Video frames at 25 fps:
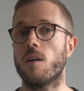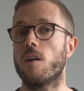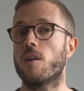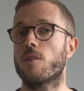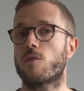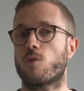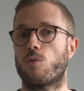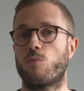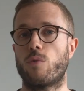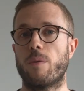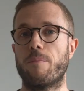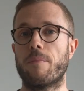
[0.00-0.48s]

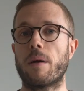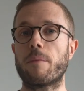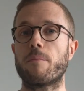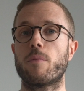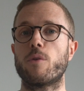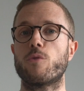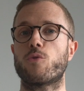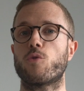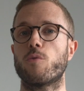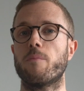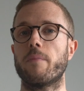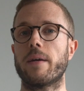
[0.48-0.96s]
So
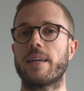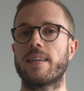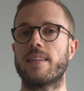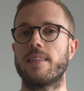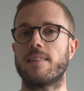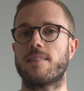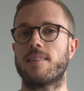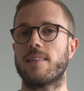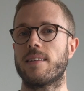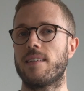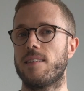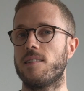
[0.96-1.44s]
remember to make
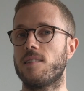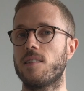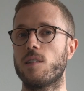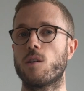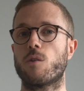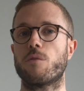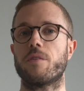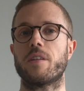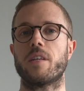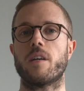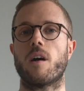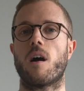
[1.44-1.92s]
it easy
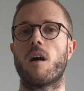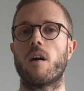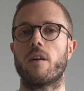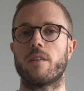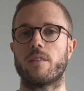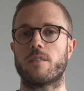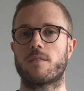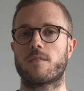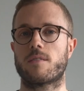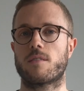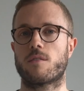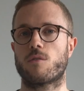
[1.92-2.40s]
on the
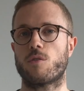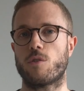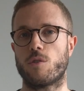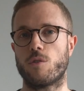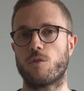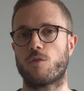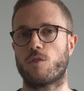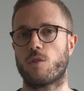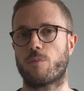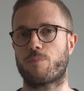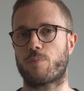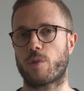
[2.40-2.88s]
eyes to
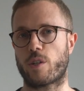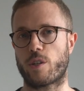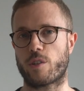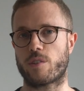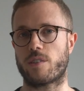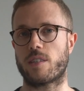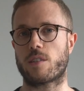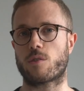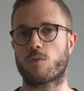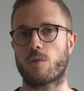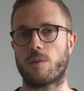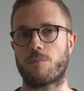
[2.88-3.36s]
use your product
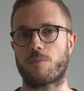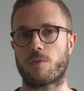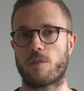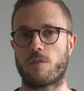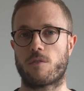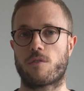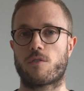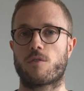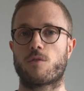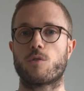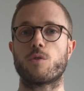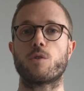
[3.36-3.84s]

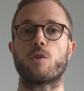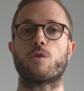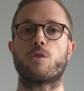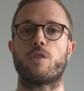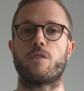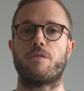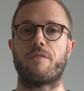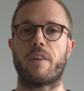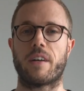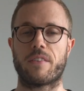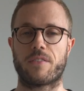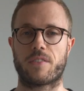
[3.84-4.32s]
descriptions to your
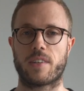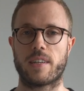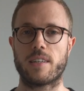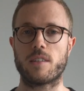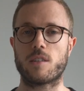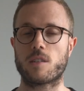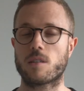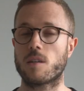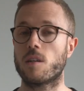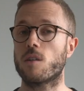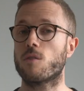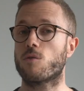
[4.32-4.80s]

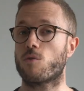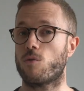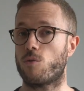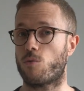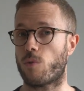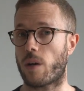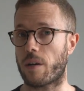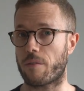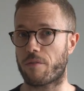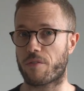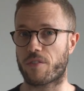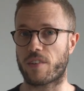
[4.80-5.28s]
advantage to
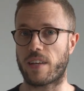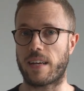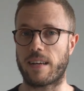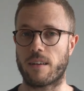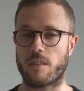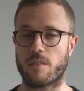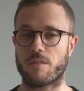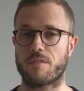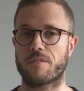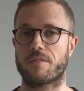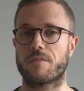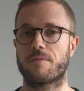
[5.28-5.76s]
drive
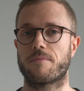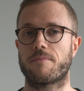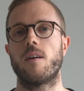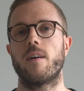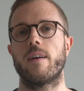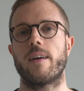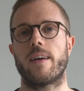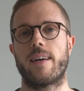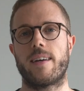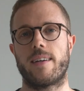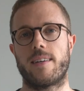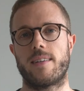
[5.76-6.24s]
sales.
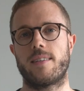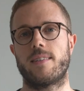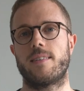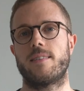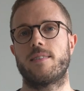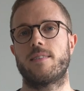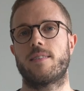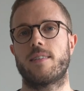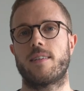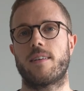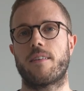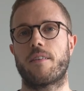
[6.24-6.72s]

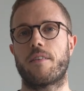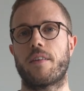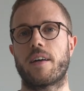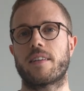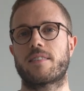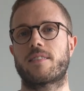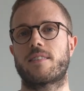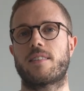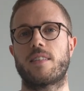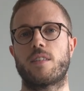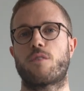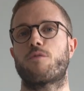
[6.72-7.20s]
And
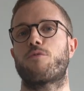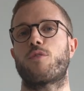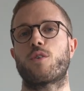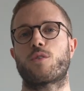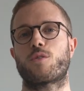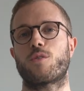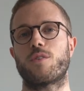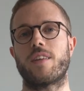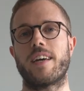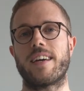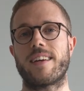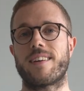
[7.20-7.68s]
that's it for
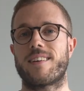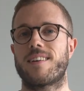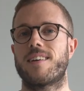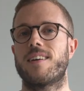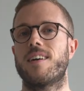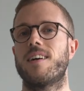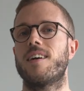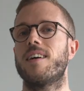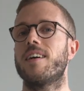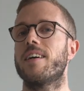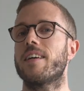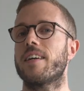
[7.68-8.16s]
today.
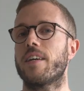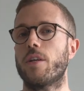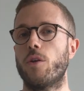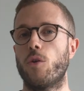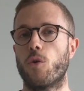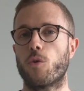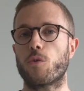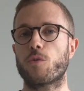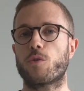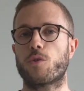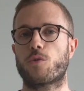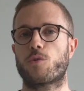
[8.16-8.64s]
In
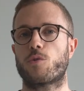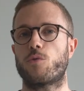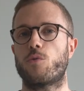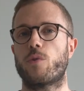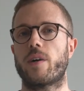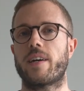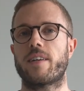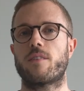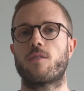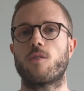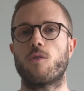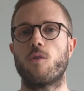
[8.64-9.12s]
order to
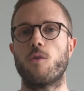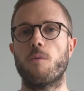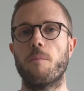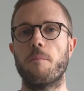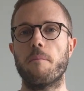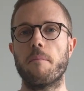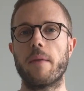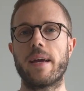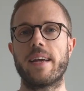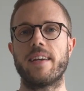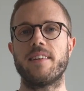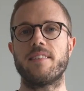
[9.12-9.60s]
write
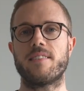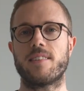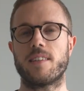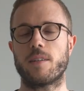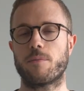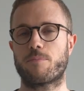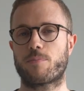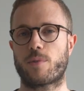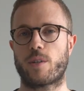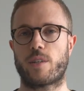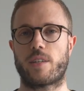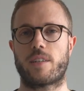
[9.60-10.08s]

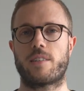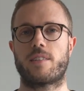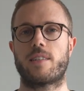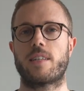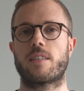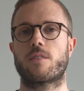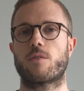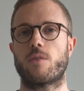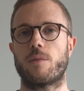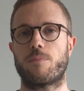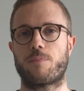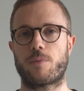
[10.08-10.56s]
amazing product
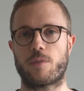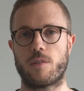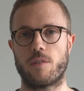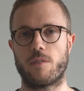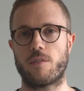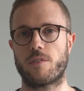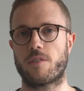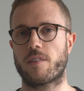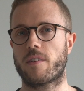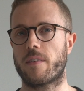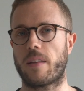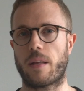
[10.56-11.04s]

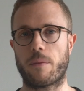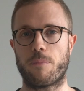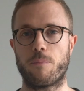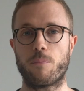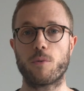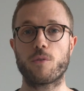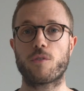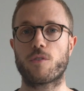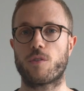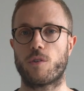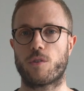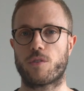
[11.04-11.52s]
descriptions that
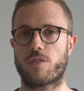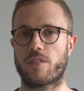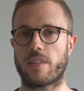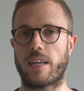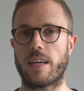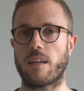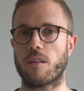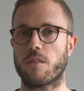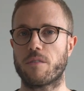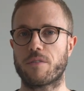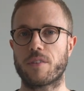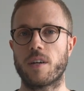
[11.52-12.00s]
boost your
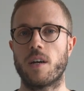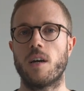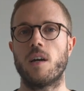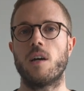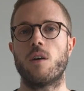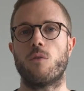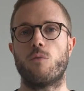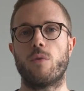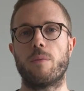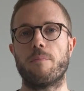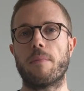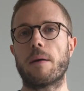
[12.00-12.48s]
sales,
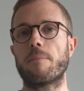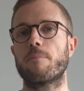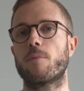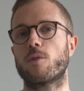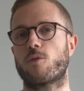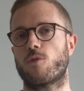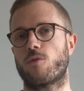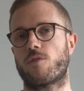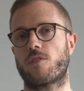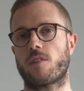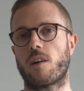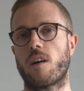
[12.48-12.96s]
remember
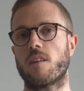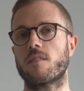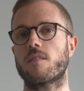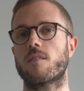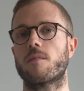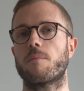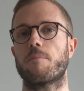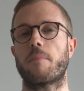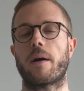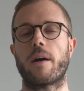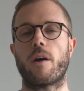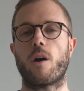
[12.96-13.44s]
to
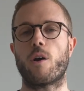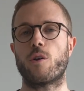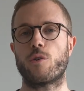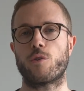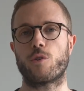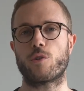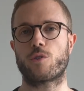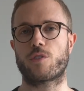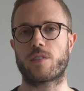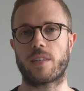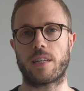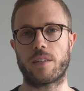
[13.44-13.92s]
start by
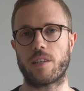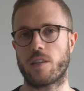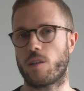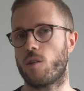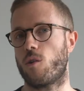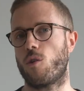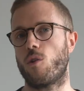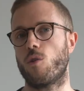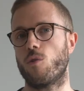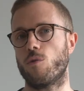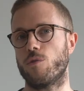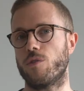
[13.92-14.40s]
understanding
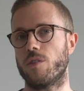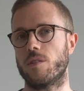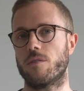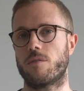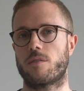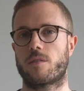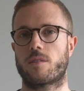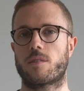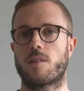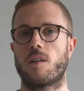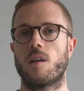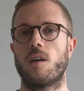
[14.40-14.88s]
your
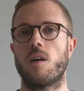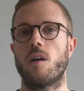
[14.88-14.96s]
audience.